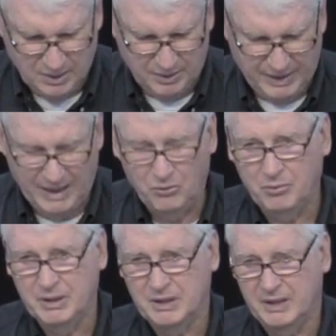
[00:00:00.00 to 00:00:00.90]
that will
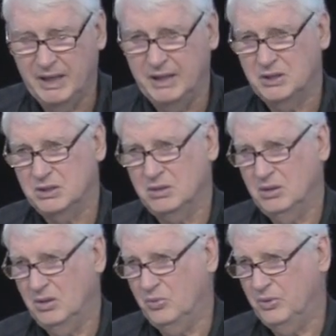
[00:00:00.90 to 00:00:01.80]
be the case
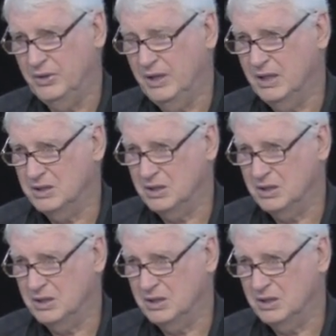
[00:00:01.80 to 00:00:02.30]
uh, with us